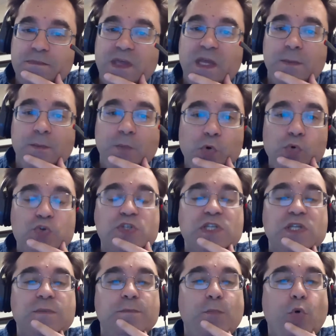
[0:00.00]
And
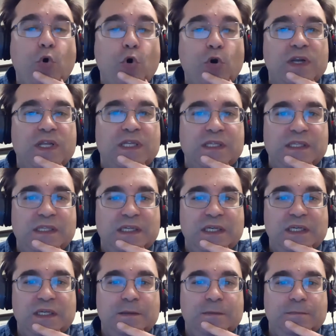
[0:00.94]
most
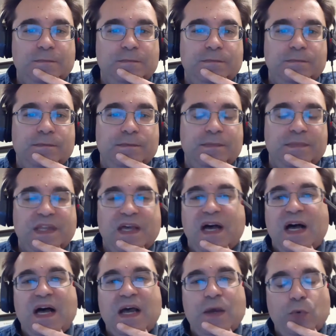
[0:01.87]
importantly,
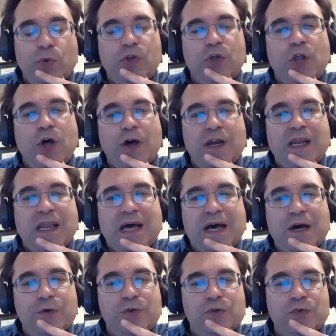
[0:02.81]
I will not
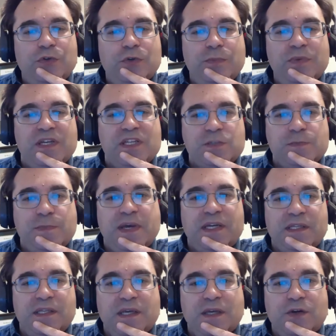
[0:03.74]
allow you to be a
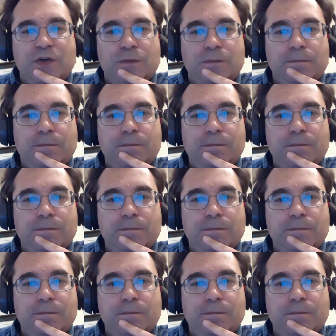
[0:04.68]
spectator.